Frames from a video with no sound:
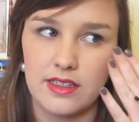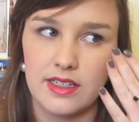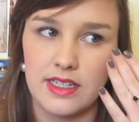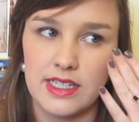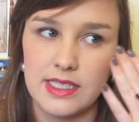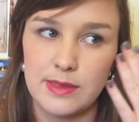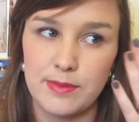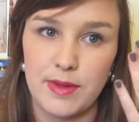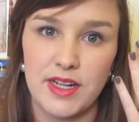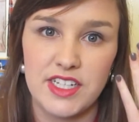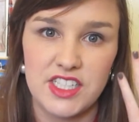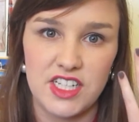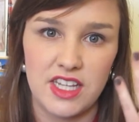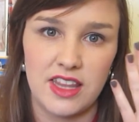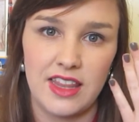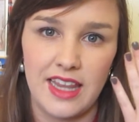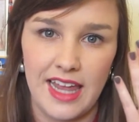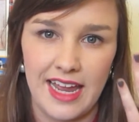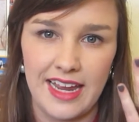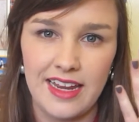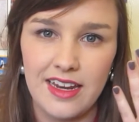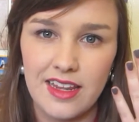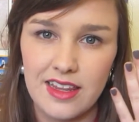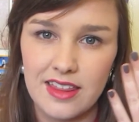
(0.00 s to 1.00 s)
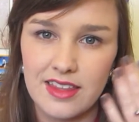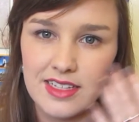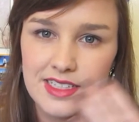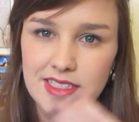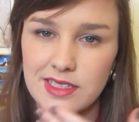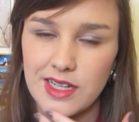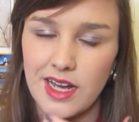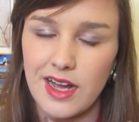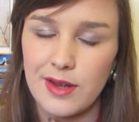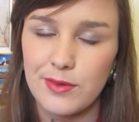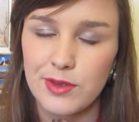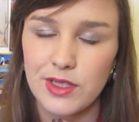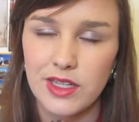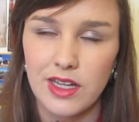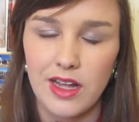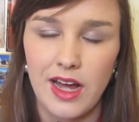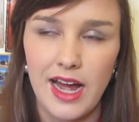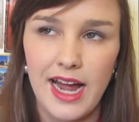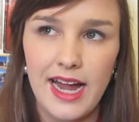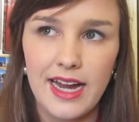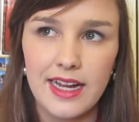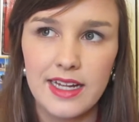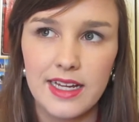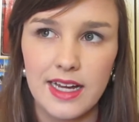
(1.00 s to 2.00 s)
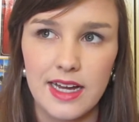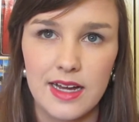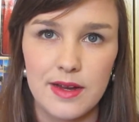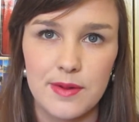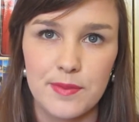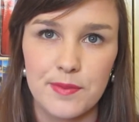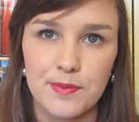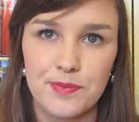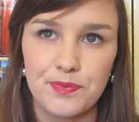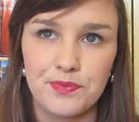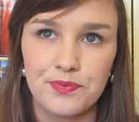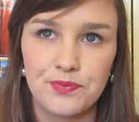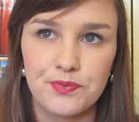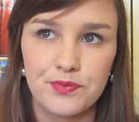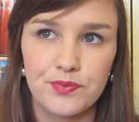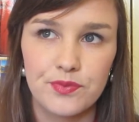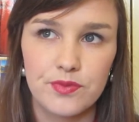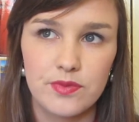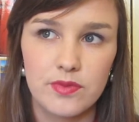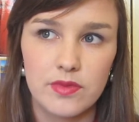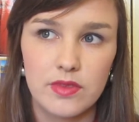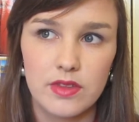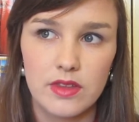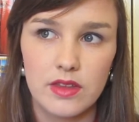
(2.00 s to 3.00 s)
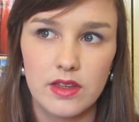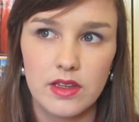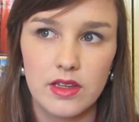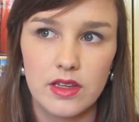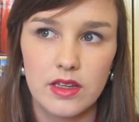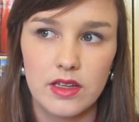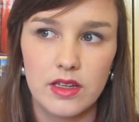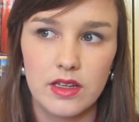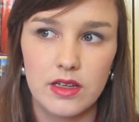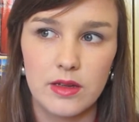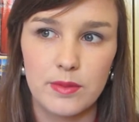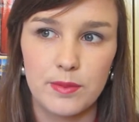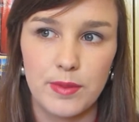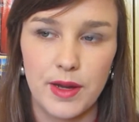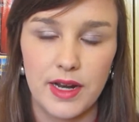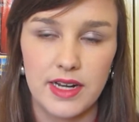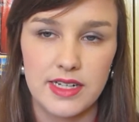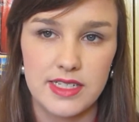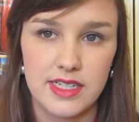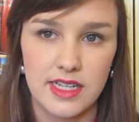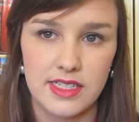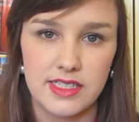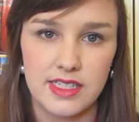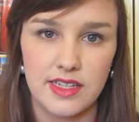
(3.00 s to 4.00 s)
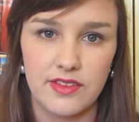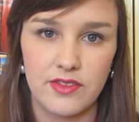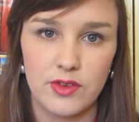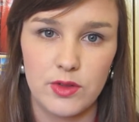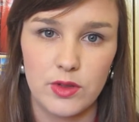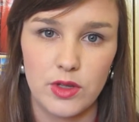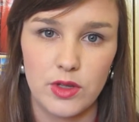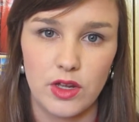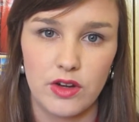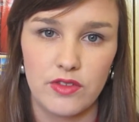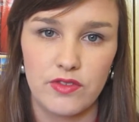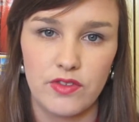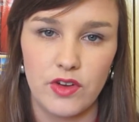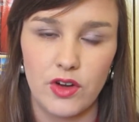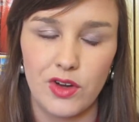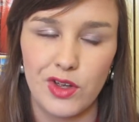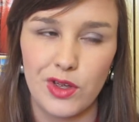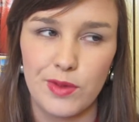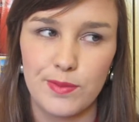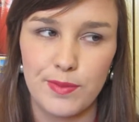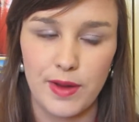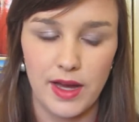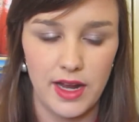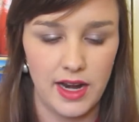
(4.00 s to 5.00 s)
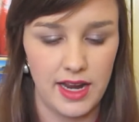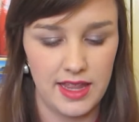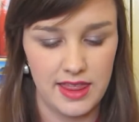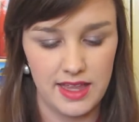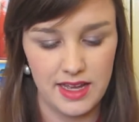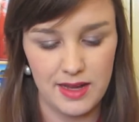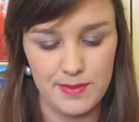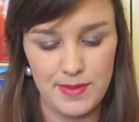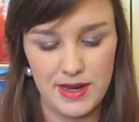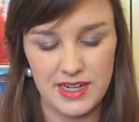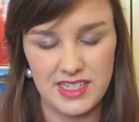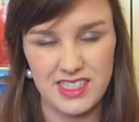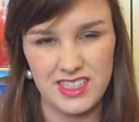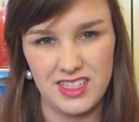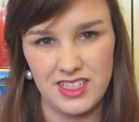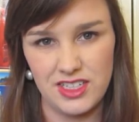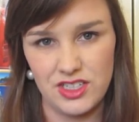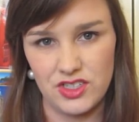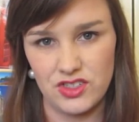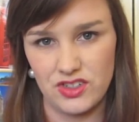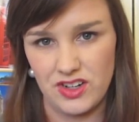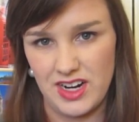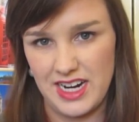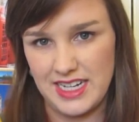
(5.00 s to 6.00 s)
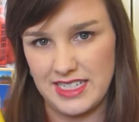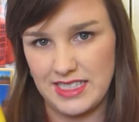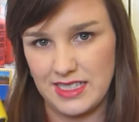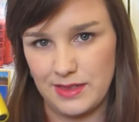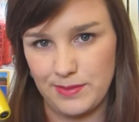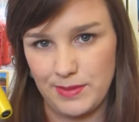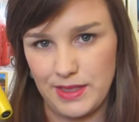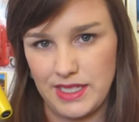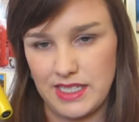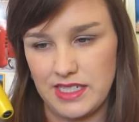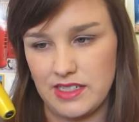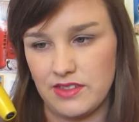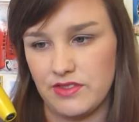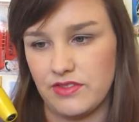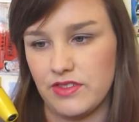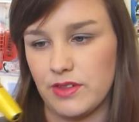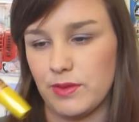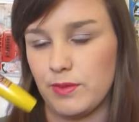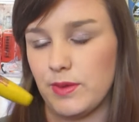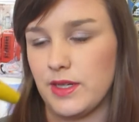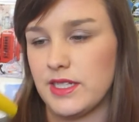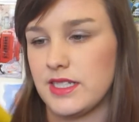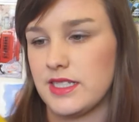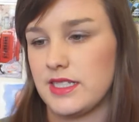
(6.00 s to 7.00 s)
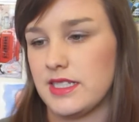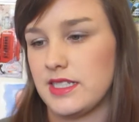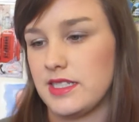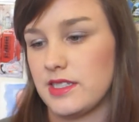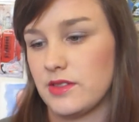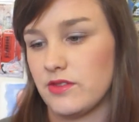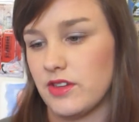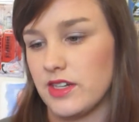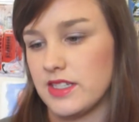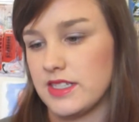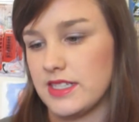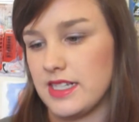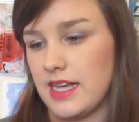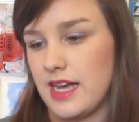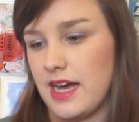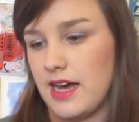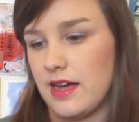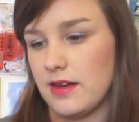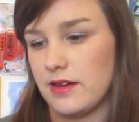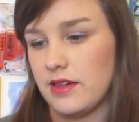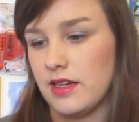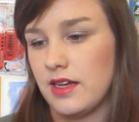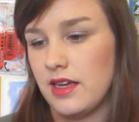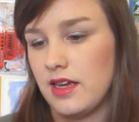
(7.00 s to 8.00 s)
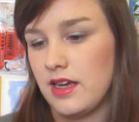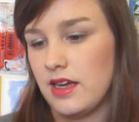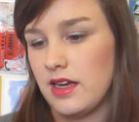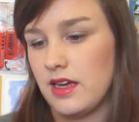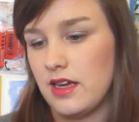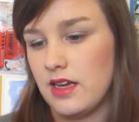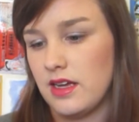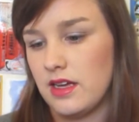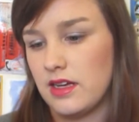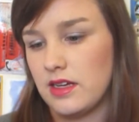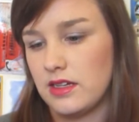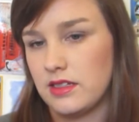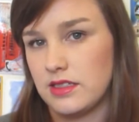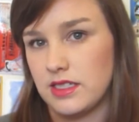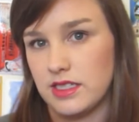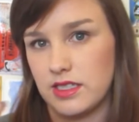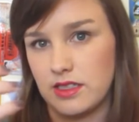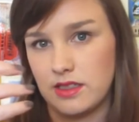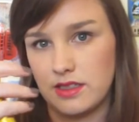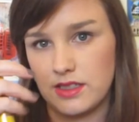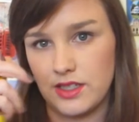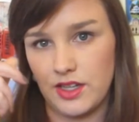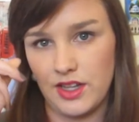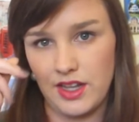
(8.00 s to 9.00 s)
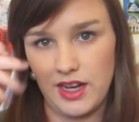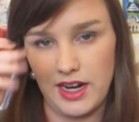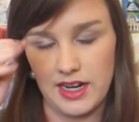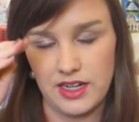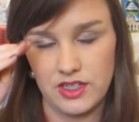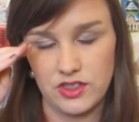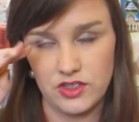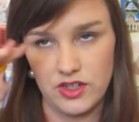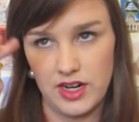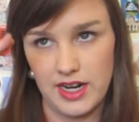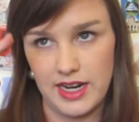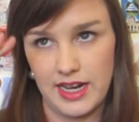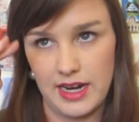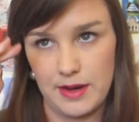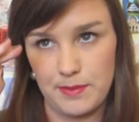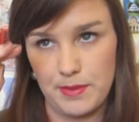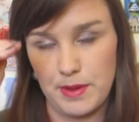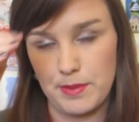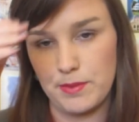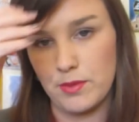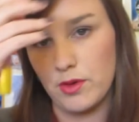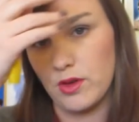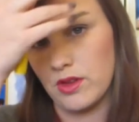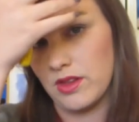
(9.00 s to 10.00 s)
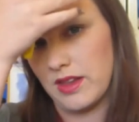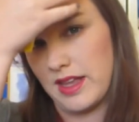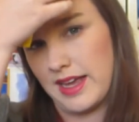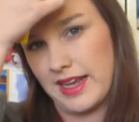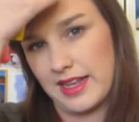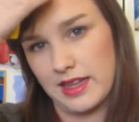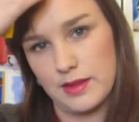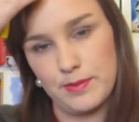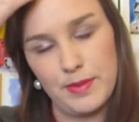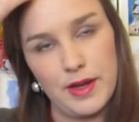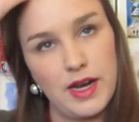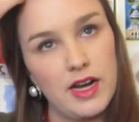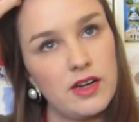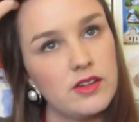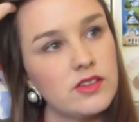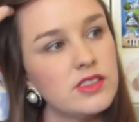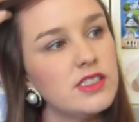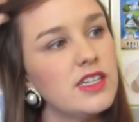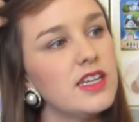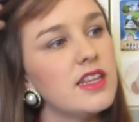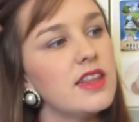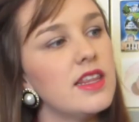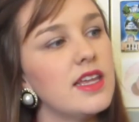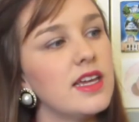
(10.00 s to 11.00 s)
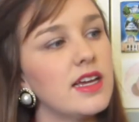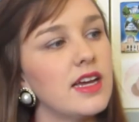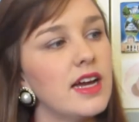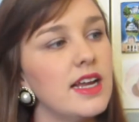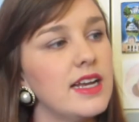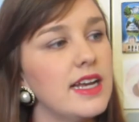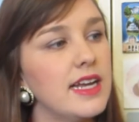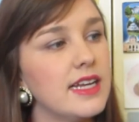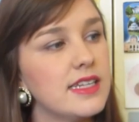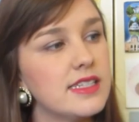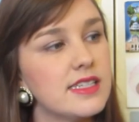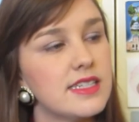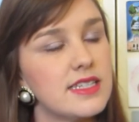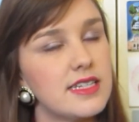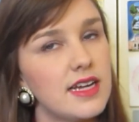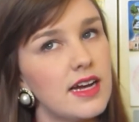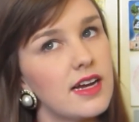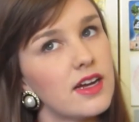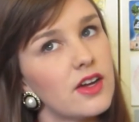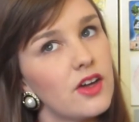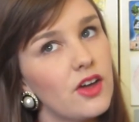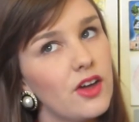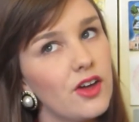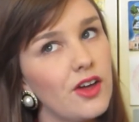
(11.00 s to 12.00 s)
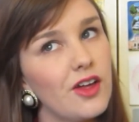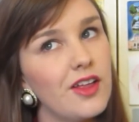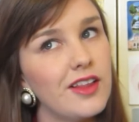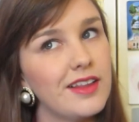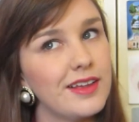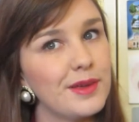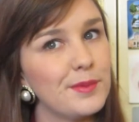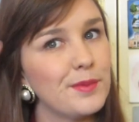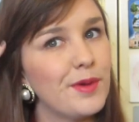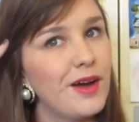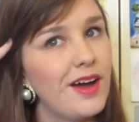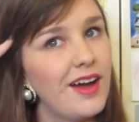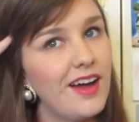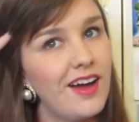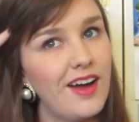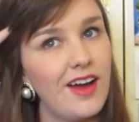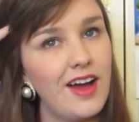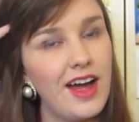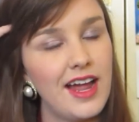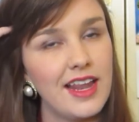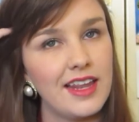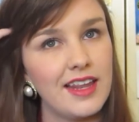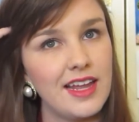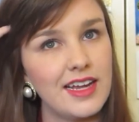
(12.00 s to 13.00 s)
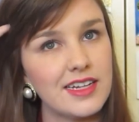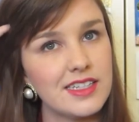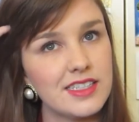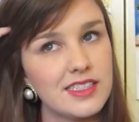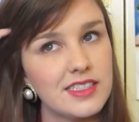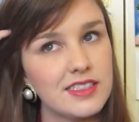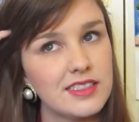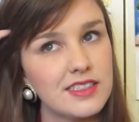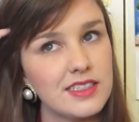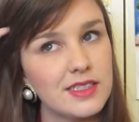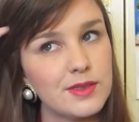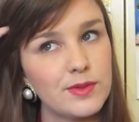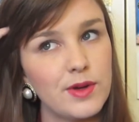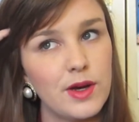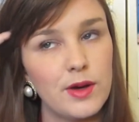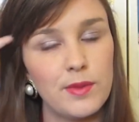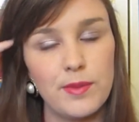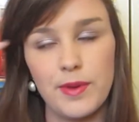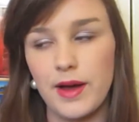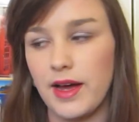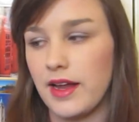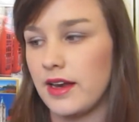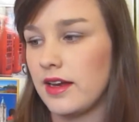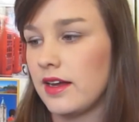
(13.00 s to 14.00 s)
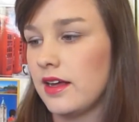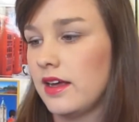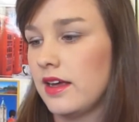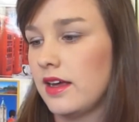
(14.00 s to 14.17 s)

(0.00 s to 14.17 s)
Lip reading: as much length as I would like, but it does give you a lot of volume. But I think I'm actually going to try something different once this runs out, just so that I can try and get a bit more length. But I also think I need to start curling my eyelashes as well, but